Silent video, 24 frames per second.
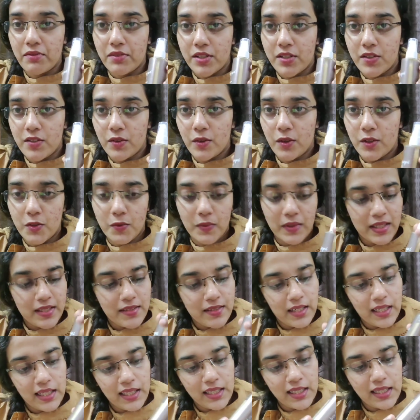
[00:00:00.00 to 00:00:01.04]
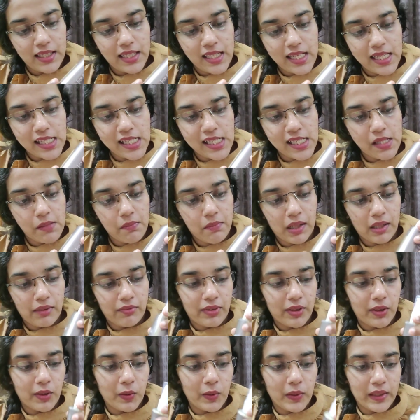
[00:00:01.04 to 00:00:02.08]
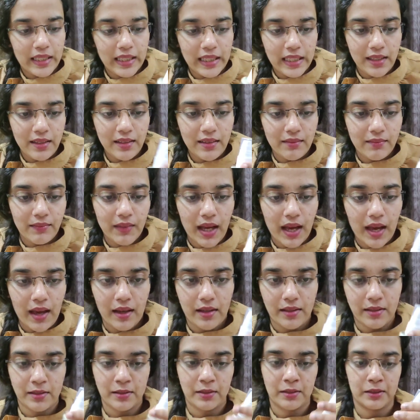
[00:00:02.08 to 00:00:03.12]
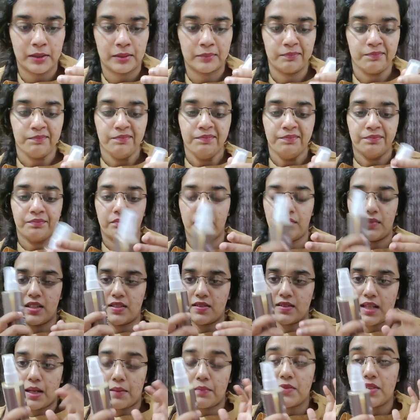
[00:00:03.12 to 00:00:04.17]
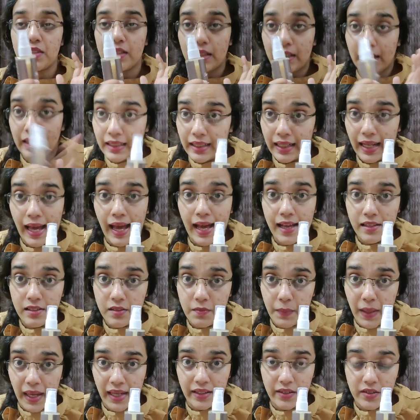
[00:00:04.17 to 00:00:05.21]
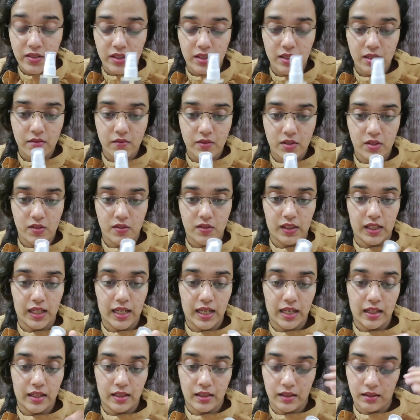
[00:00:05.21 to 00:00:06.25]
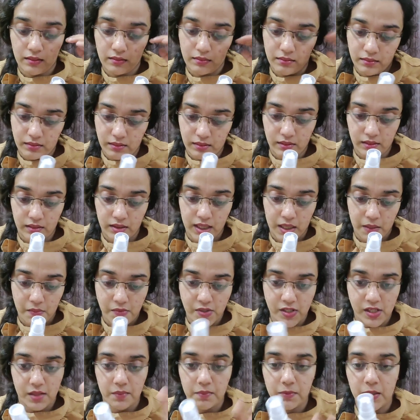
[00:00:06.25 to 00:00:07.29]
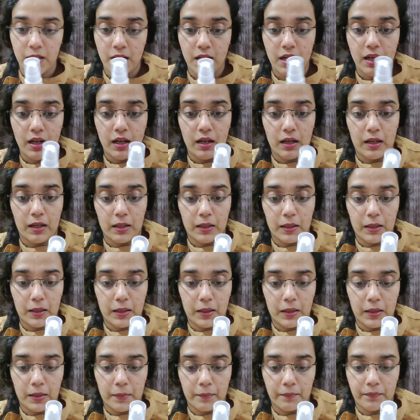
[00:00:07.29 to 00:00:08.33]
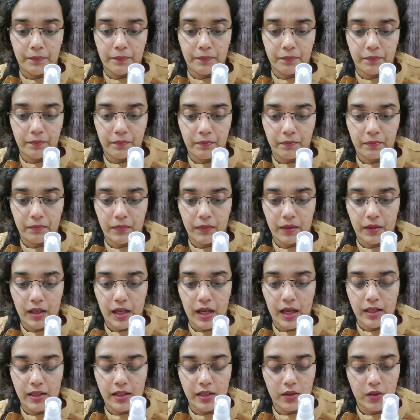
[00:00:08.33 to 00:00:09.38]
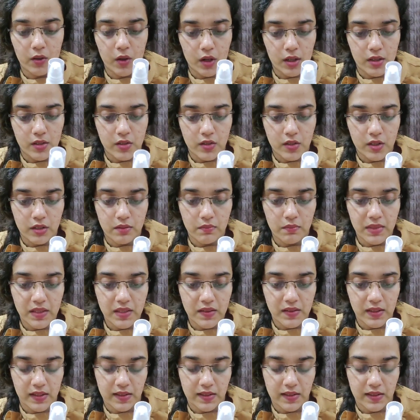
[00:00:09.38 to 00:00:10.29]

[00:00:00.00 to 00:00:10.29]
first thoughts were it's like a desi buffalo ghee. And this comes in a glass packaging, which is again a thumbs up. And it costed me